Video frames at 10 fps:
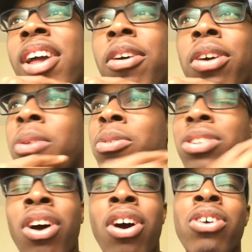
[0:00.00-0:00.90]
know, it
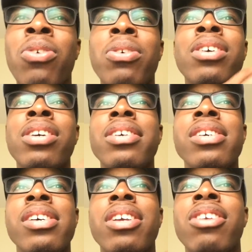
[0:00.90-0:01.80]
was all going good,
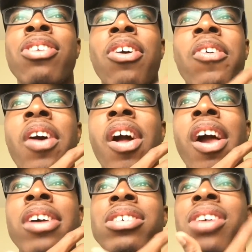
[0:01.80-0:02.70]
you know.
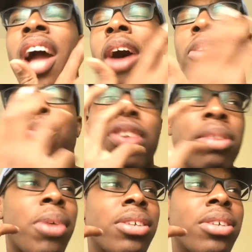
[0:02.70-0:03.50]
I was so